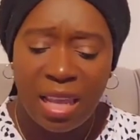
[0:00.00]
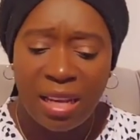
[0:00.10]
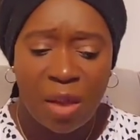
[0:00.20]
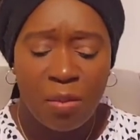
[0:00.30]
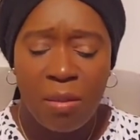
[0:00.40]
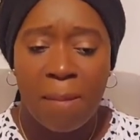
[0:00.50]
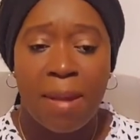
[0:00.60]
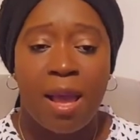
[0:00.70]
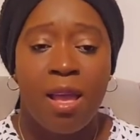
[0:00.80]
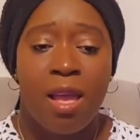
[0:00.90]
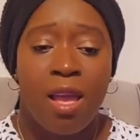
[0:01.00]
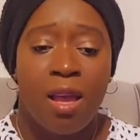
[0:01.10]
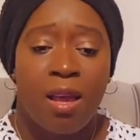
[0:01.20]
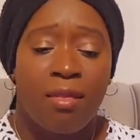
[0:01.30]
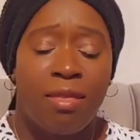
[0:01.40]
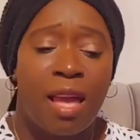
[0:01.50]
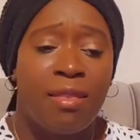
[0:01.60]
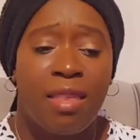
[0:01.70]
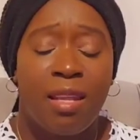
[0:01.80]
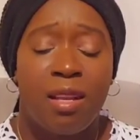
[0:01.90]
And I remember
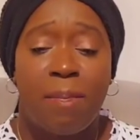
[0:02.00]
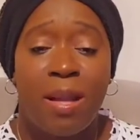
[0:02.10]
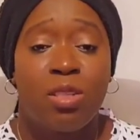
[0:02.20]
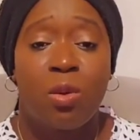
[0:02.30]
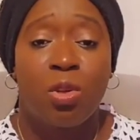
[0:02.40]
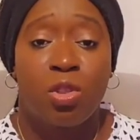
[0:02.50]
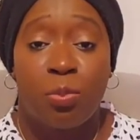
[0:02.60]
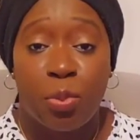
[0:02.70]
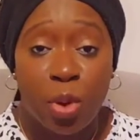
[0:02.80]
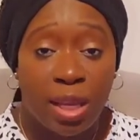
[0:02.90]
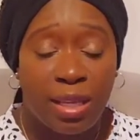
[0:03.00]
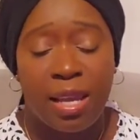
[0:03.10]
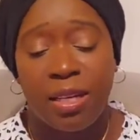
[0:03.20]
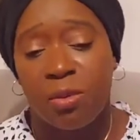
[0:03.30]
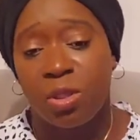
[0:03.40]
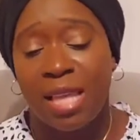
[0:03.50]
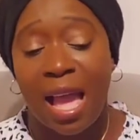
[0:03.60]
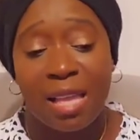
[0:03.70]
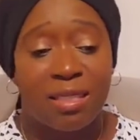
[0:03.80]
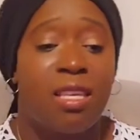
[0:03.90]
that day the pastor was praying and he was
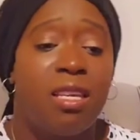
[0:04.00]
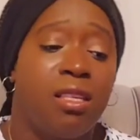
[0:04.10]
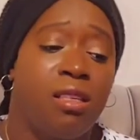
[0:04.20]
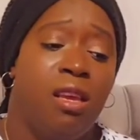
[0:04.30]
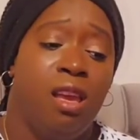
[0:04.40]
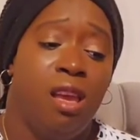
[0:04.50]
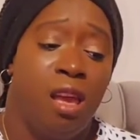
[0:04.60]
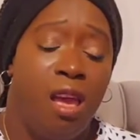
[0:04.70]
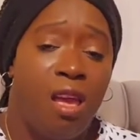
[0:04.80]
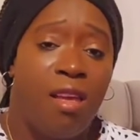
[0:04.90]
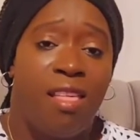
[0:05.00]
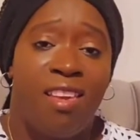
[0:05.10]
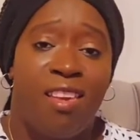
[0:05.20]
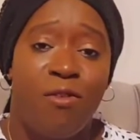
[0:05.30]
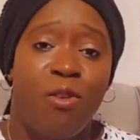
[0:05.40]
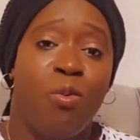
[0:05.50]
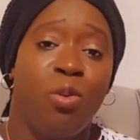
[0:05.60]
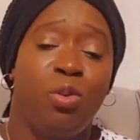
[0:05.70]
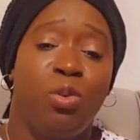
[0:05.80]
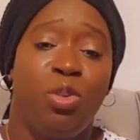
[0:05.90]
asking, if you
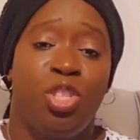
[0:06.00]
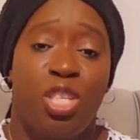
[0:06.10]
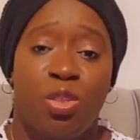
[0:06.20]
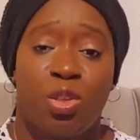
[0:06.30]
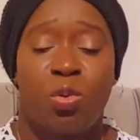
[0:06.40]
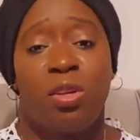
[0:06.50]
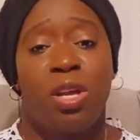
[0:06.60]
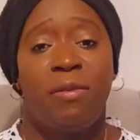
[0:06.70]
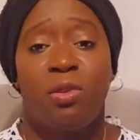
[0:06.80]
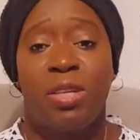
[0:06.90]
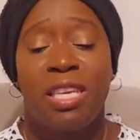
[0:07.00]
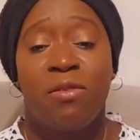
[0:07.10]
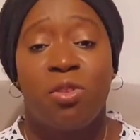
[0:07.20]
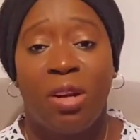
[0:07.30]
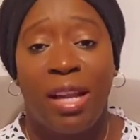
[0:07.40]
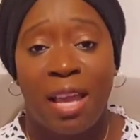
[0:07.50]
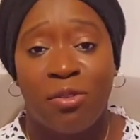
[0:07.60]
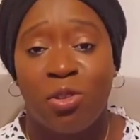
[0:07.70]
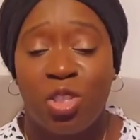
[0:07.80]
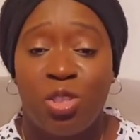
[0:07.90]
want to know Jesus Christ, you have to give your
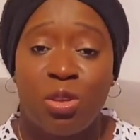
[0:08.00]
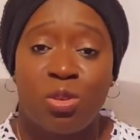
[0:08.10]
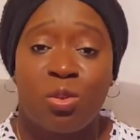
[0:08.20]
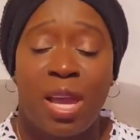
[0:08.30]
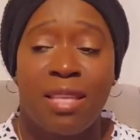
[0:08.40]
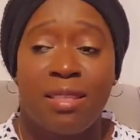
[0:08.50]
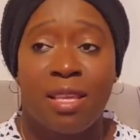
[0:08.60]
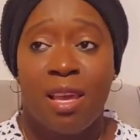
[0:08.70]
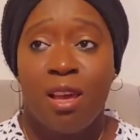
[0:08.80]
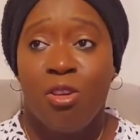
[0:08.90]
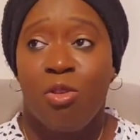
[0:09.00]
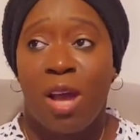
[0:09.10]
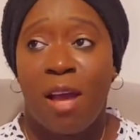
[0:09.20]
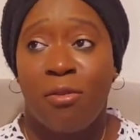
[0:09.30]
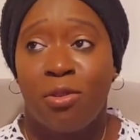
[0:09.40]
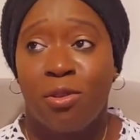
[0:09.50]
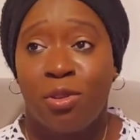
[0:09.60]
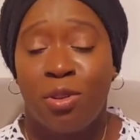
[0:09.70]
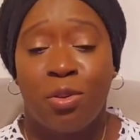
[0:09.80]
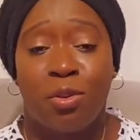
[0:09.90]
life to Jesus Christ. You have
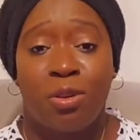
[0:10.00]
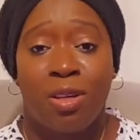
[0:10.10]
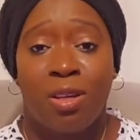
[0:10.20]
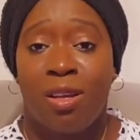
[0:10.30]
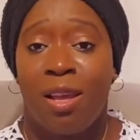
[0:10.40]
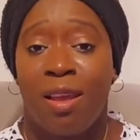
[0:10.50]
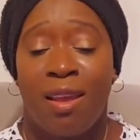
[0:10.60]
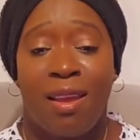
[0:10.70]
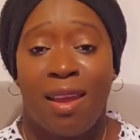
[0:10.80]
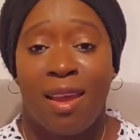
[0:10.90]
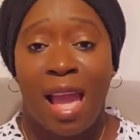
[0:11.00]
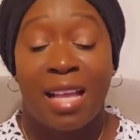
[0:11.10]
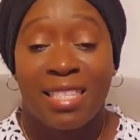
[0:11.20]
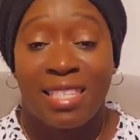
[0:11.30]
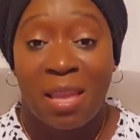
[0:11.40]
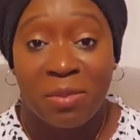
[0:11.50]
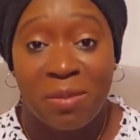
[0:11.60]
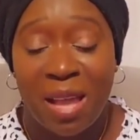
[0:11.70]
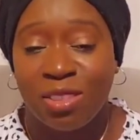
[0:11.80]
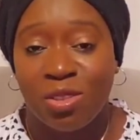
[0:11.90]
to, you know,
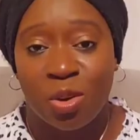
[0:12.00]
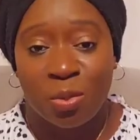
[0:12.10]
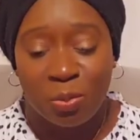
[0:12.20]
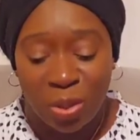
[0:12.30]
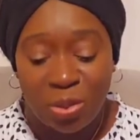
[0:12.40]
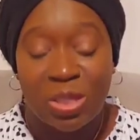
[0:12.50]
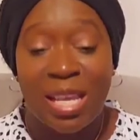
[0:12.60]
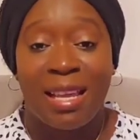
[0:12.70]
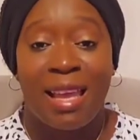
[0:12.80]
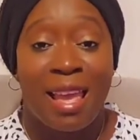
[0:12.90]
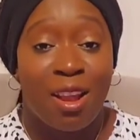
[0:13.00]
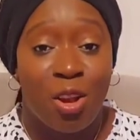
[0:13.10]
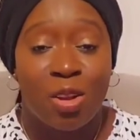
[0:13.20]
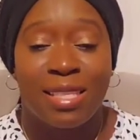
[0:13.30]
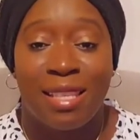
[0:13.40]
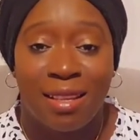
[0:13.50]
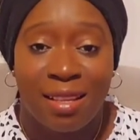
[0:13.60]
accept him as your personal and Lord